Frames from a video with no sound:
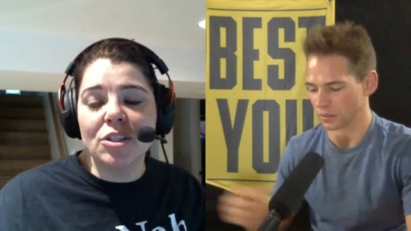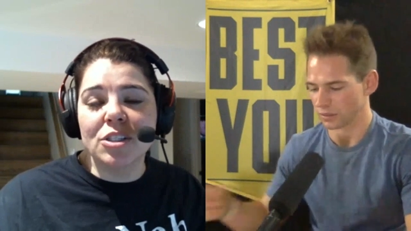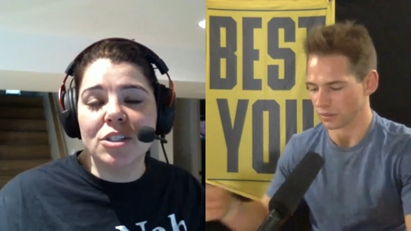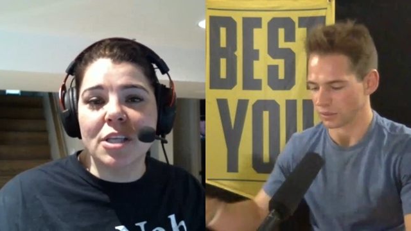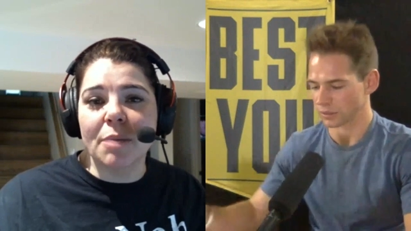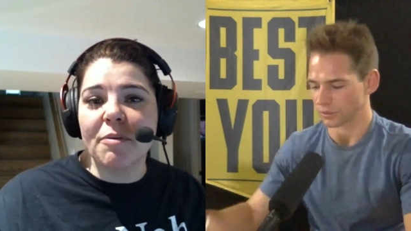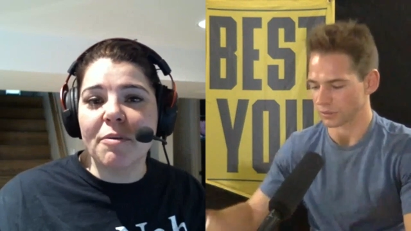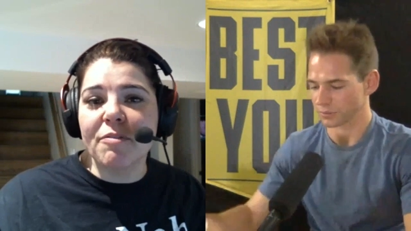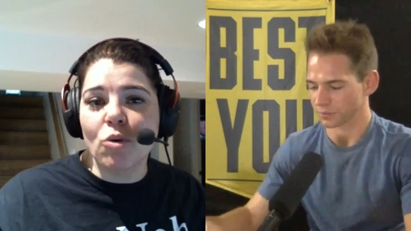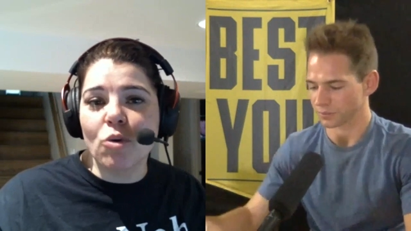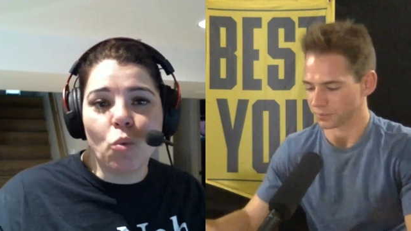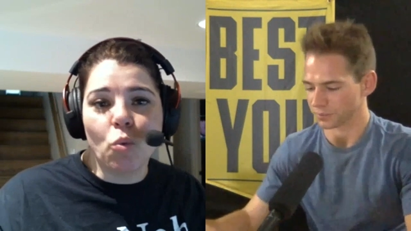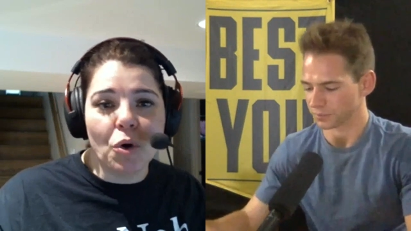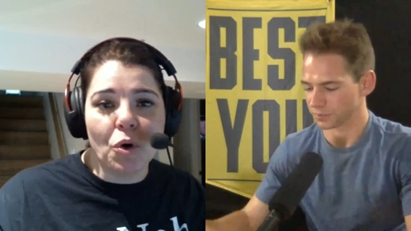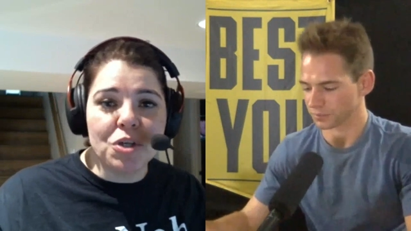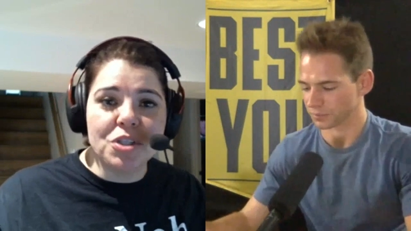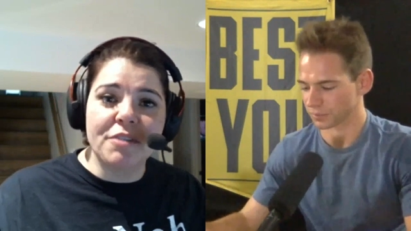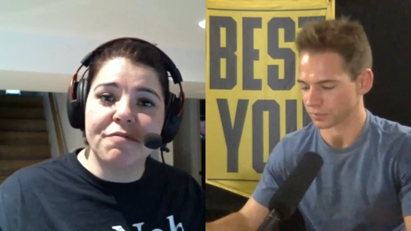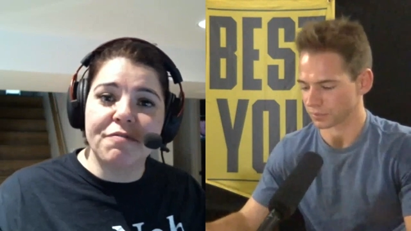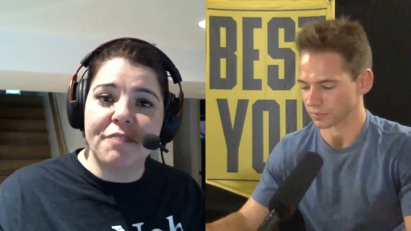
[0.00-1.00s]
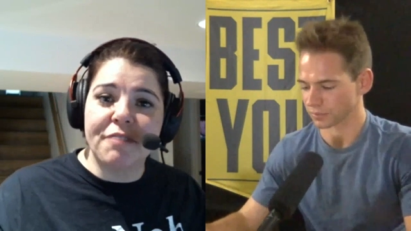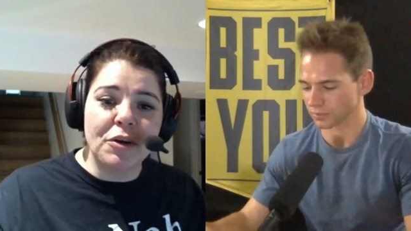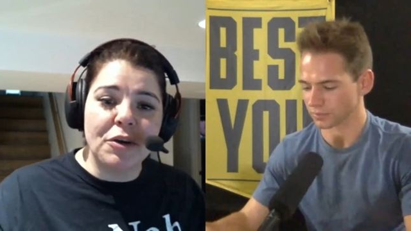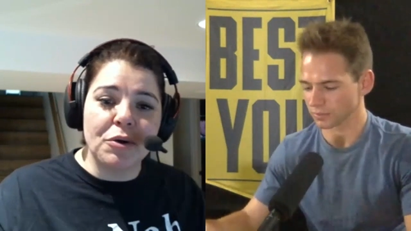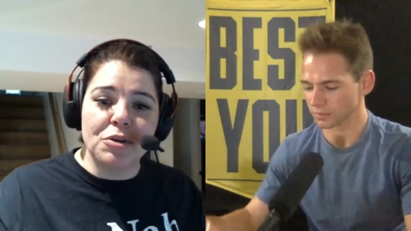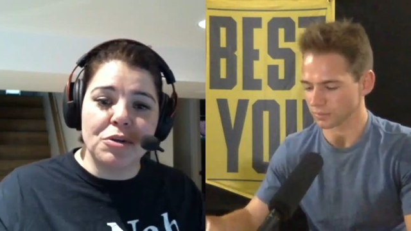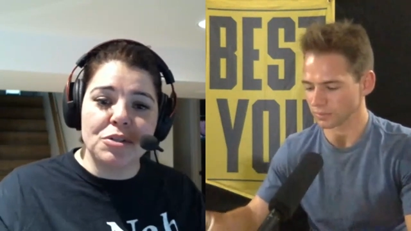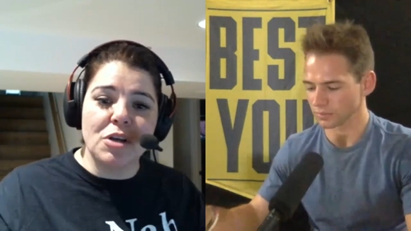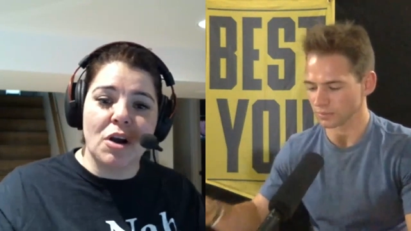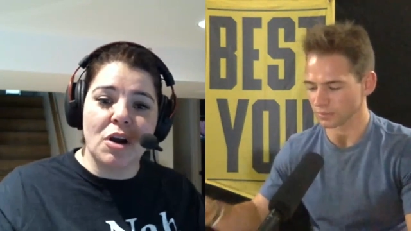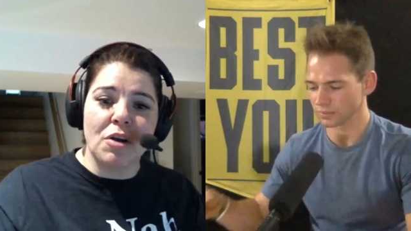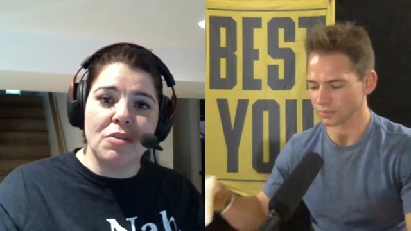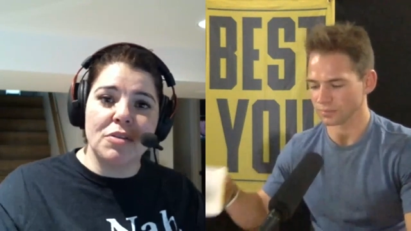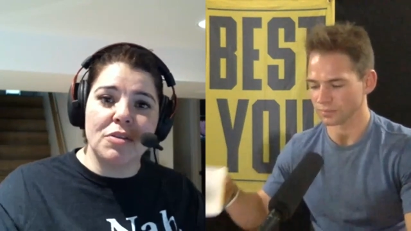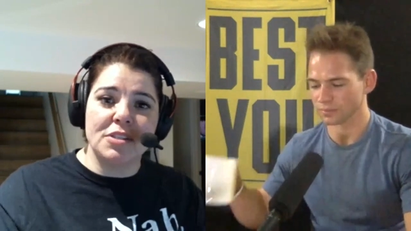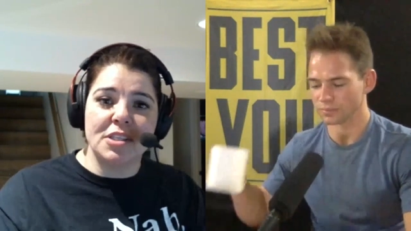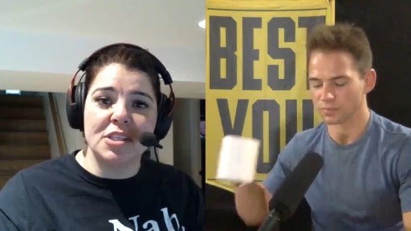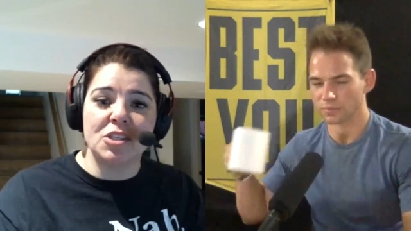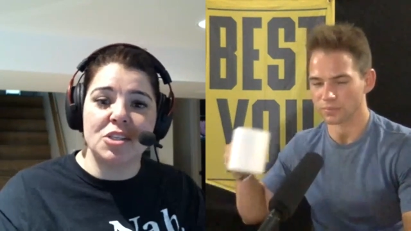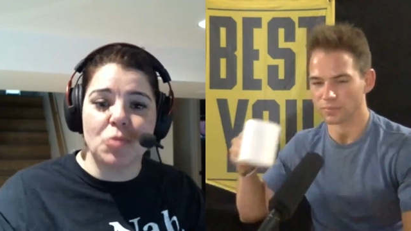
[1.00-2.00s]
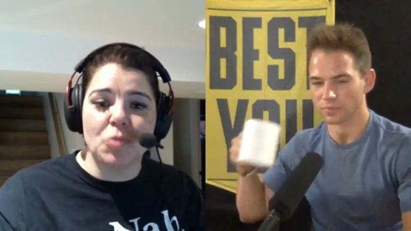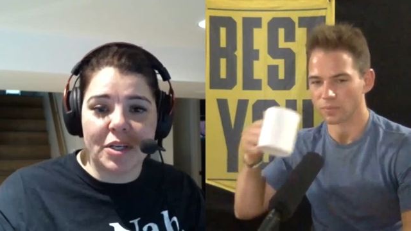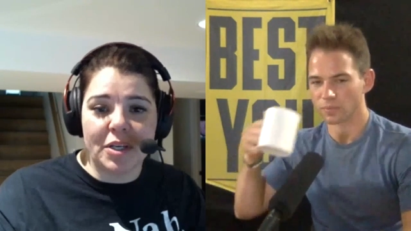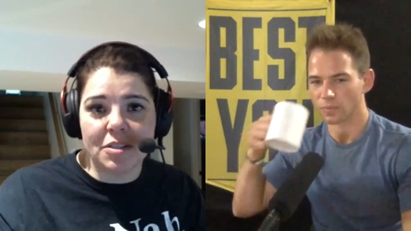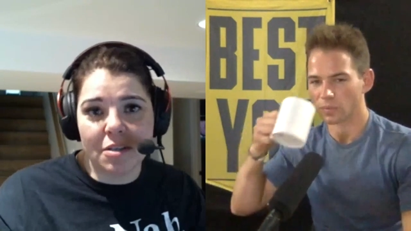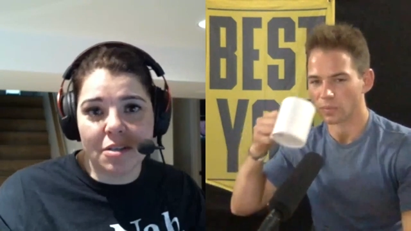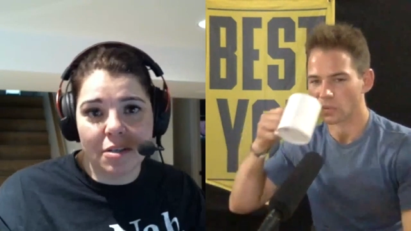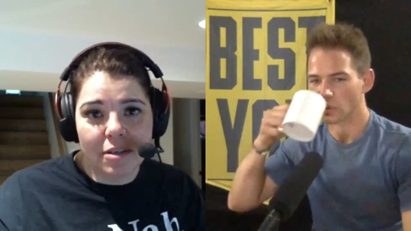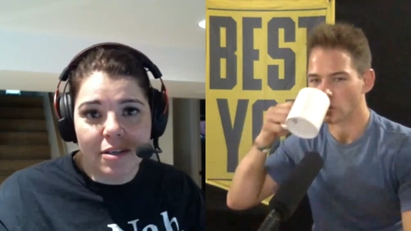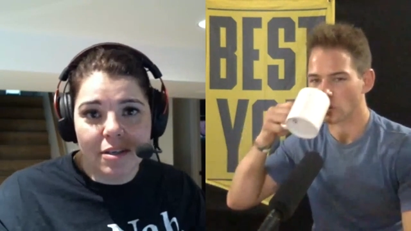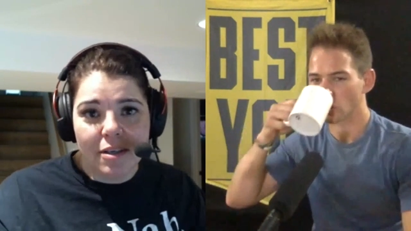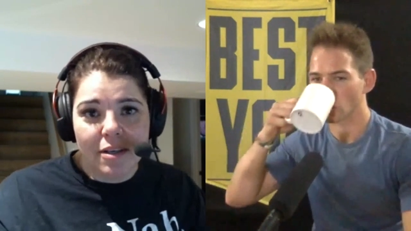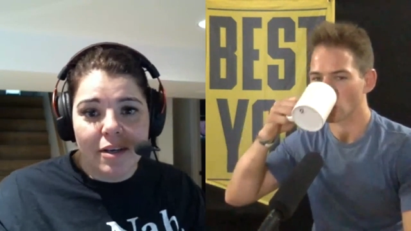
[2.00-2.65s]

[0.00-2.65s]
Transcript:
Speaker 1: some of the worst offenders are the C suite.